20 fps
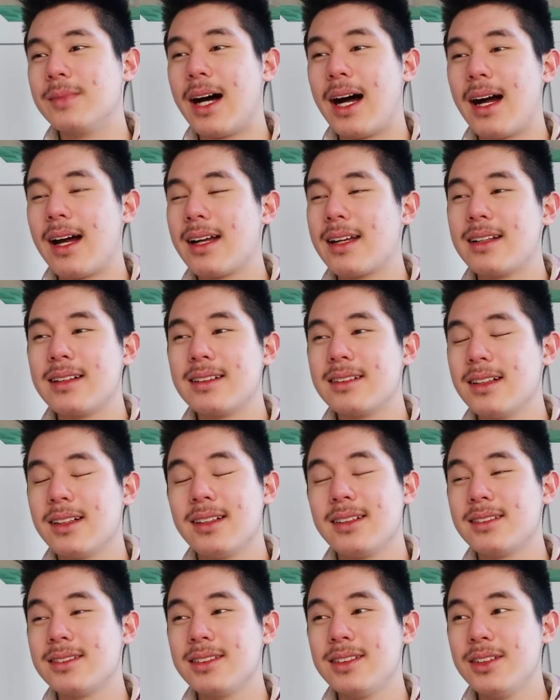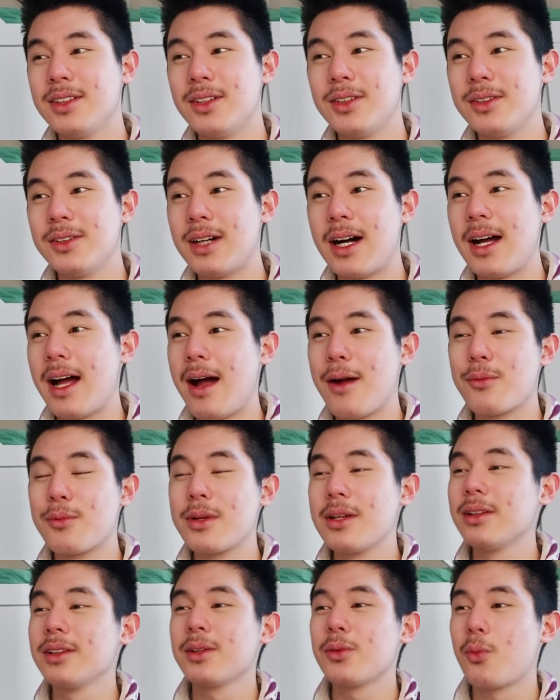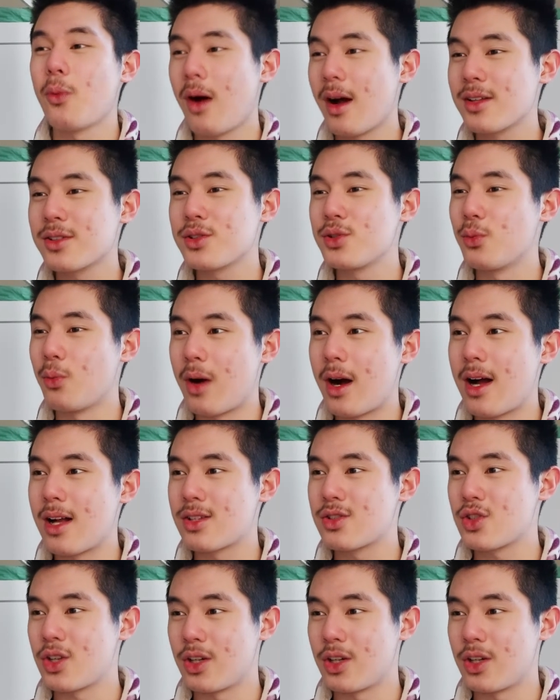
I really want to watch